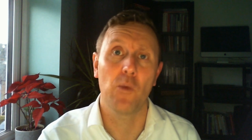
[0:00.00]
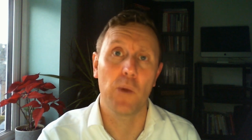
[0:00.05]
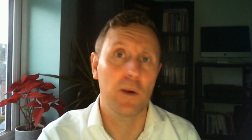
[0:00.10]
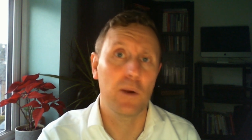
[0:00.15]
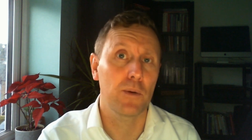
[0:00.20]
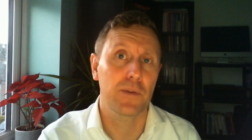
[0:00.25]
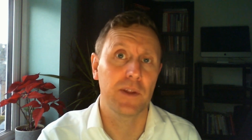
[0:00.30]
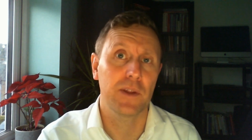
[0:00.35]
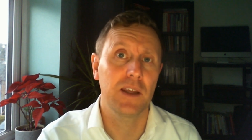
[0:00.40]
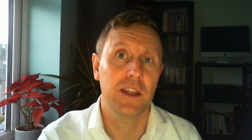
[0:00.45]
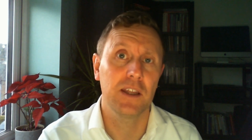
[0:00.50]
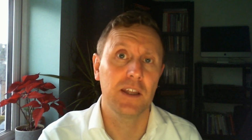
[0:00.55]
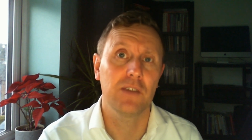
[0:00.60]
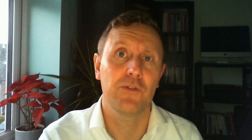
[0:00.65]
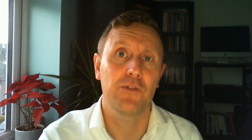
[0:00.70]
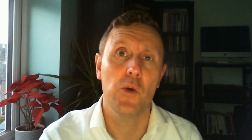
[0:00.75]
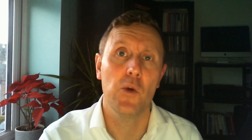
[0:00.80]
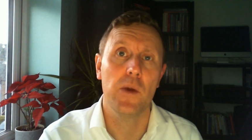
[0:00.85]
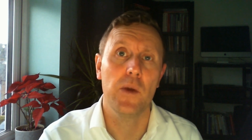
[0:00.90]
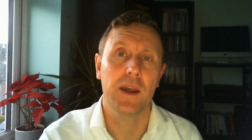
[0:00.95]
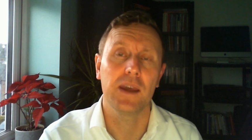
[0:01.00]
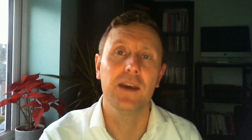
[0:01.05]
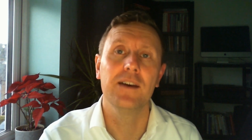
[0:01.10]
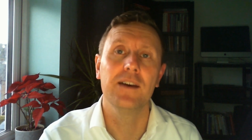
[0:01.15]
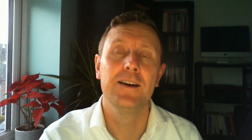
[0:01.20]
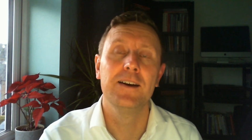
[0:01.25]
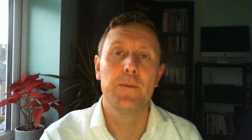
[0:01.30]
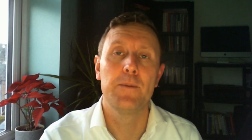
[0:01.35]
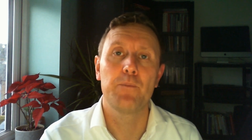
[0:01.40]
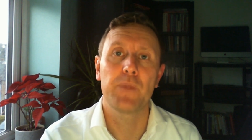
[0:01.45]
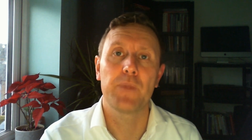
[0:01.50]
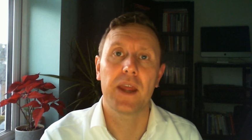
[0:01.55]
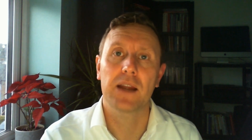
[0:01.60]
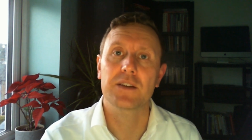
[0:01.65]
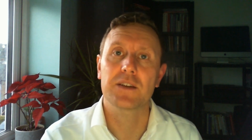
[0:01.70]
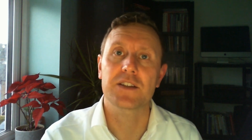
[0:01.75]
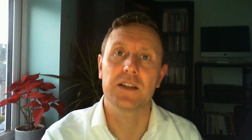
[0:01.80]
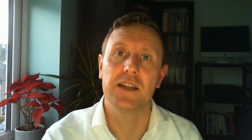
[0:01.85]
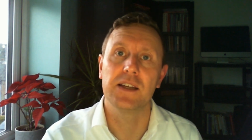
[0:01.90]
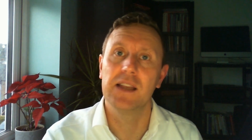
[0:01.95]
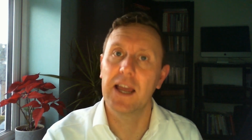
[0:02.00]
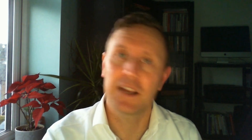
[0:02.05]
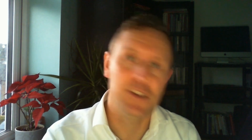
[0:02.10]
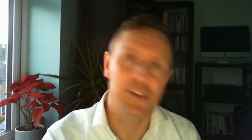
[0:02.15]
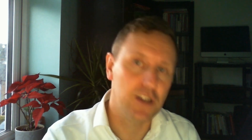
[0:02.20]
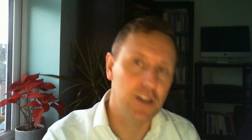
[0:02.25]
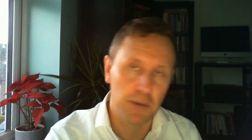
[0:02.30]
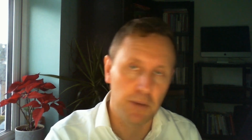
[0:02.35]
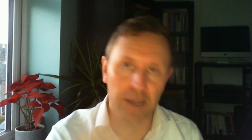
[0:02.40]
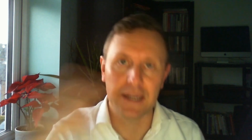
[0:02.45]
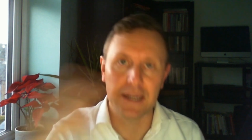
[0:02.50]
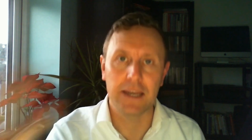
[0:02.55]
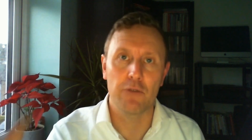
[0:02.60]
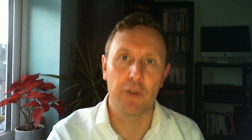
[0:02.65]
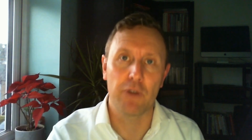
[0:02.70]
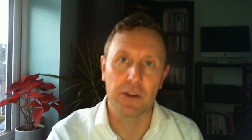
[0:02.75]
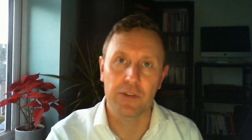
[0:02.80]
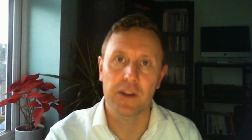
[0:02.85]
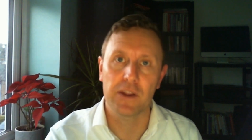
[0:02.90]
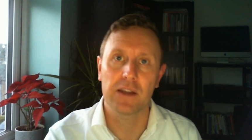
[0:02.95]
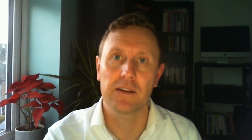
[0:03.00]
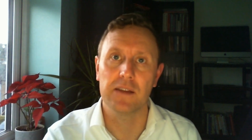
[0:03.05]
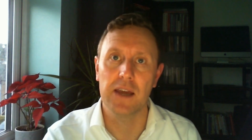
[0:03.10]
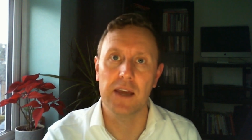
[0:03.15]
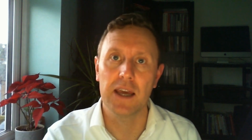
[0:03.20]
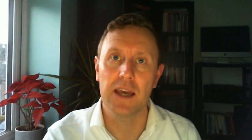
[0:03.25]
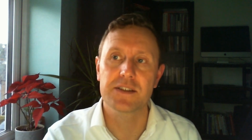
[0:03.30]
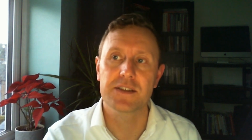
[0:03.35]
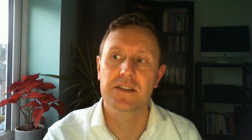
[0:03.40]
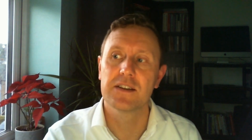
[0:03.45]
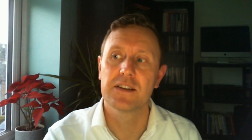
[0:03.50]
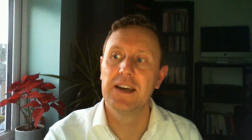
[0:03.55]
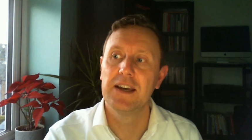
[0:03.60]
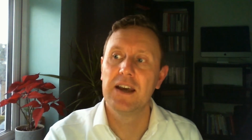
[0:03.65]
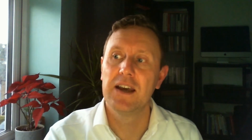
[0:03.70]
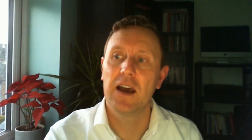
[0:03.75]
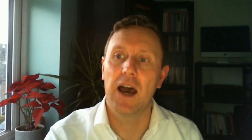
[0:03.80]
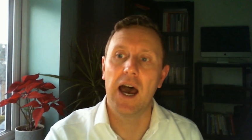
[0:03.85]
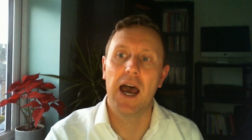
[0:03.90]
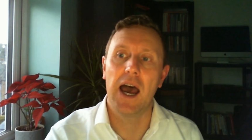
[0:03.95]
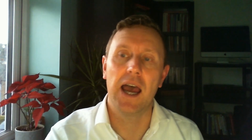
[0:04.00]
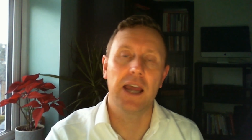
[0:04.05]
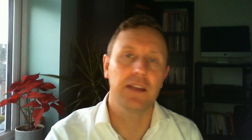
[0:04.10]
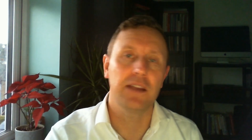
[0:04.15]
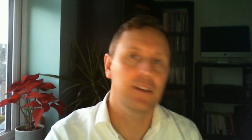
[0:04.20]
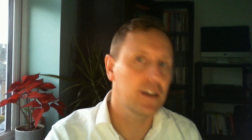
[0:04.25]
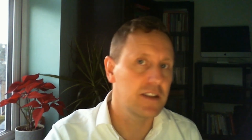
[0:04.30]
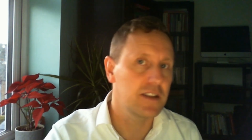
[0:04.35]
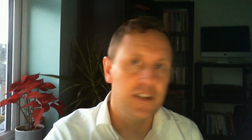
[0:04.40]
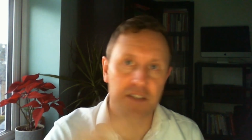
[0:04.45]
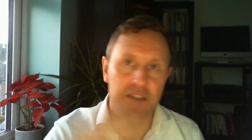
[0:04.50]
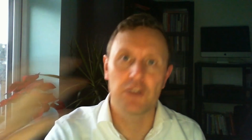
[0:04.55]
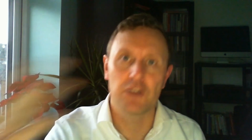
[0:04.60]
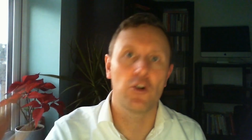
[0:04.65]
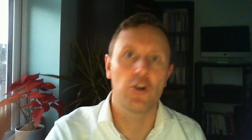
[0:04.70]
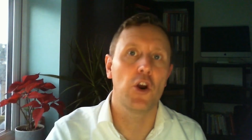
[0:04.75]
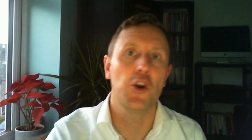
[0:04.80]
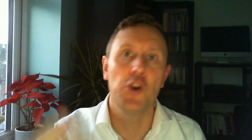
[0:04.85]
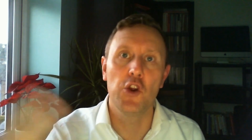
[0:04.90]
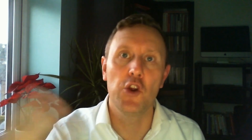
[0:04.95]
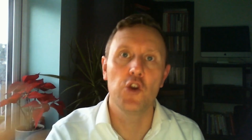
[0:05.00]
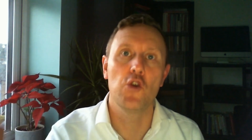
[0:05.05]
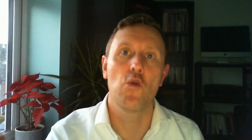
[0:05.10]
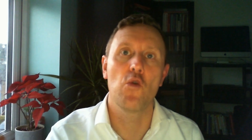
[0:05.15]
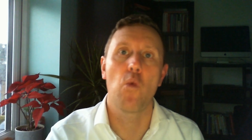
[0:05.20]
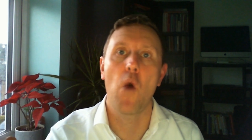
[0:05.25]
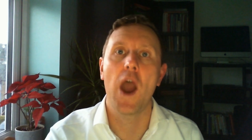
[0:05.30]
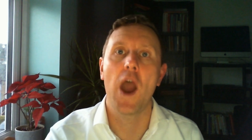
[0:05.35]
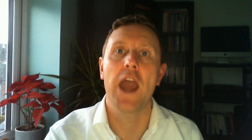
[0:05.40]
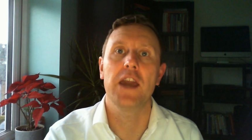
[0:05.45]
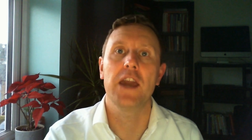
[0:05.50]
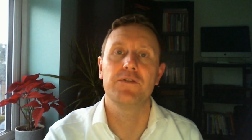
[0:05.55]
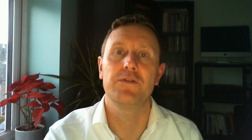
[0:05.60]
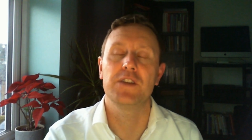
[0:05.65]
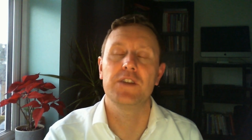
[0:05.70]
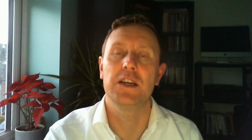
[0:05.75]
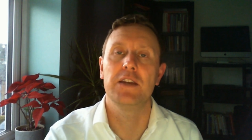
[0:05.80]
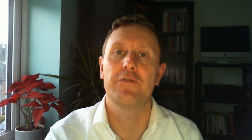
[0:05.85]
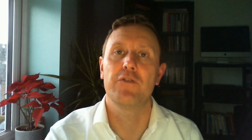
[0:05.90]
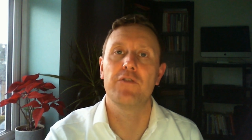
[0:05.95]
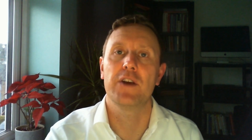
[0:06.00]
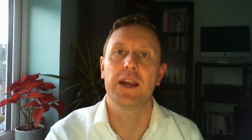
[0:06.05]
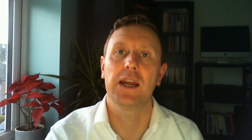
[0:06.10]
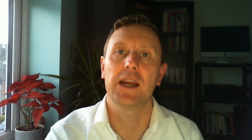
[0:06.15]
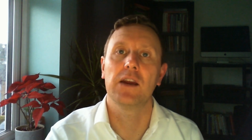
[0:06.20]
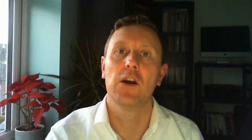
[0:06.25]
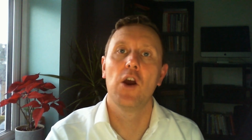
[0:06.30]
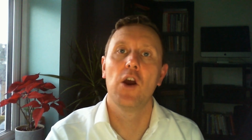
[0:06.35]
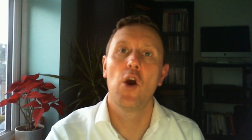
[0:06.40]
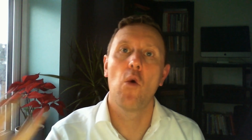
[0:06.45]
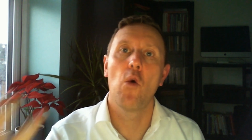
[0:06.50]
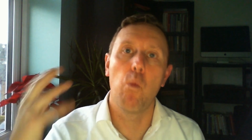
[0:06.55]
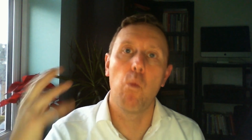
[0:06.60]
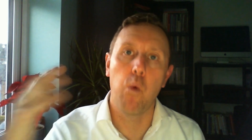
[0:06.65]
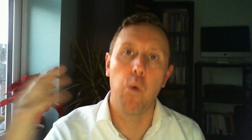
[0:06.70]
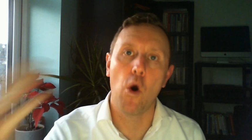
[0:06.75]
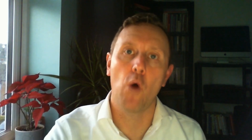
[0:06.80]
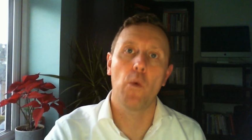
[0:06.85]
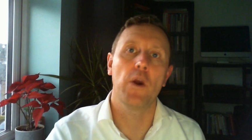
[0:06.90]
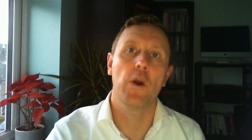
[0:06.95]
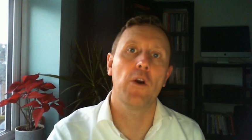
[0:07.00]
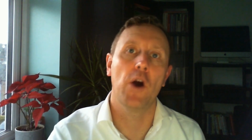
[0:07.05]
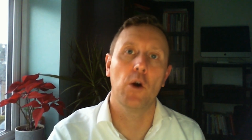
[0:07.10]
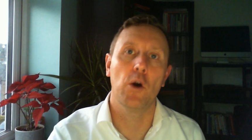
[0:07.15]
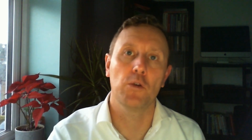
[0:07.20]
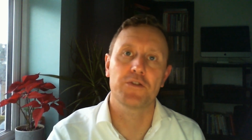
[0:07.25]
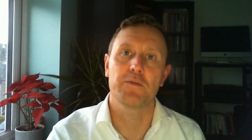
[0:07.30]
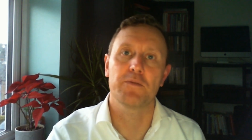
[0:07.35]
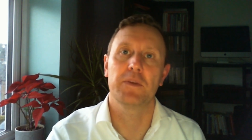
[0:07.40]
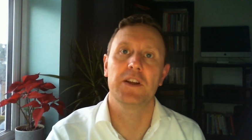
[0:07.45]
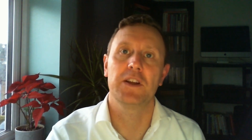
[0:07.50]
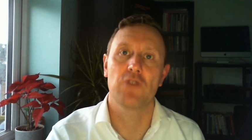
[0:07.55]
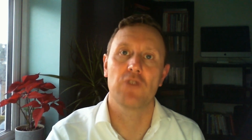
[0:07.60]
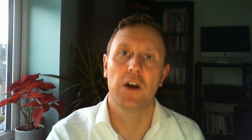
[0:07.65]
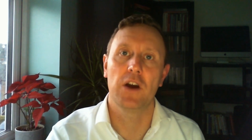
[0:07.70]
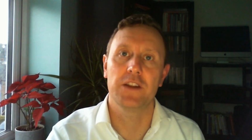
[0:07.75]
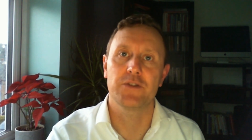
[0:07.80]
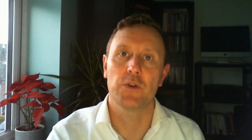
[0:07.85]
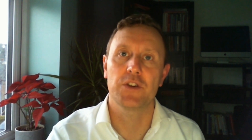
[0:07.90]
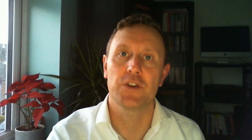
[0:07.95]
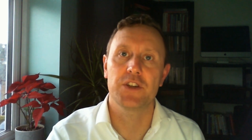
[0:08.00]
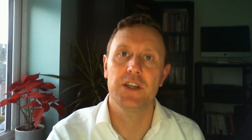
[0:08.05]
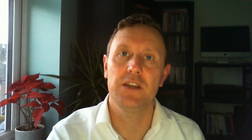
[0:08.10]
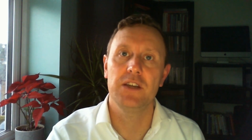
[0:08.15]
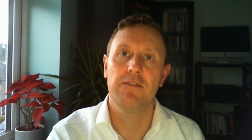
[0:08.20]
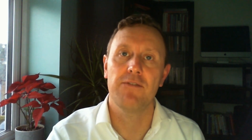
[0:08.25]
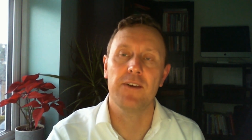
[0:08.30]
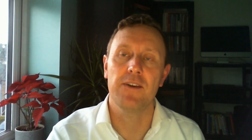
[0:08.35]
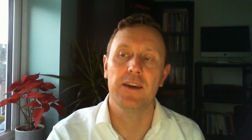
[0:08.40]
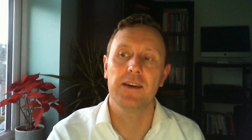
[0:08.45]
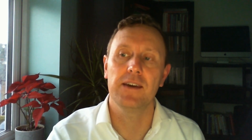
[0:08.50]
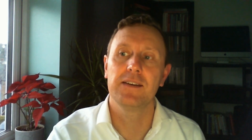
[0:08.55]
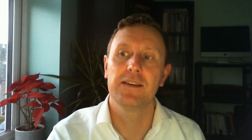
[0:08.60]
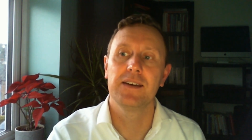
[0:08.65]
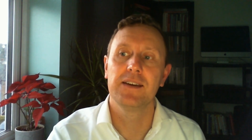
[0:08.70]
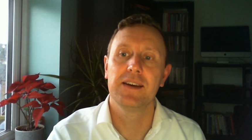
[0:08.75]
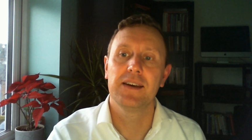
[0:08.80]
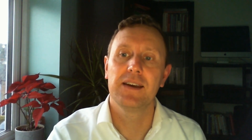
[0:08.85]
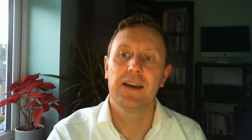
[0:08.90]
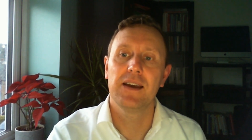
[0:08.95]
that we were thinking of doing it? Actually, let's completely rethink this and consider a new way of delivering what we're ultimately trying to achieve here.